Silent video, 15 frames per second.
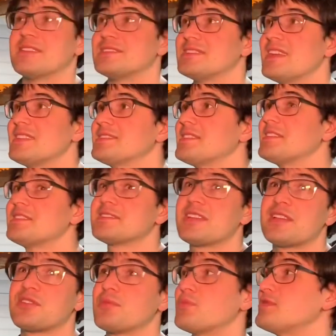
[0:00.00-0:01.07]
Then they
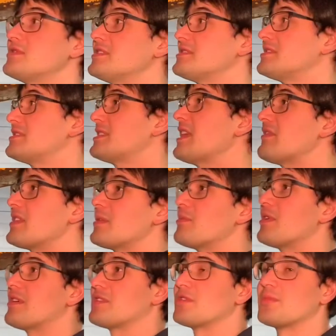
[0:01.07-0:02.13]
decide to put this safety
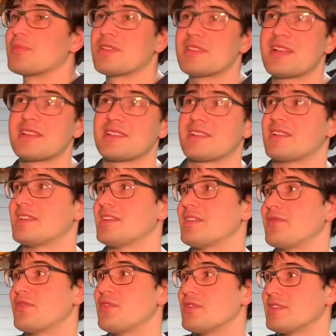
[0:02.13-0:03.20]
bar to protect uh,
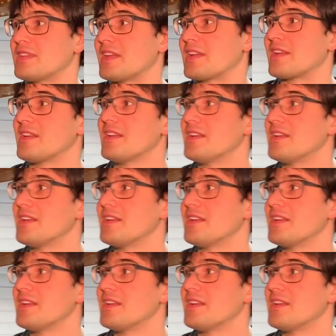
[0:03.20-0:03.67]
fuel tank.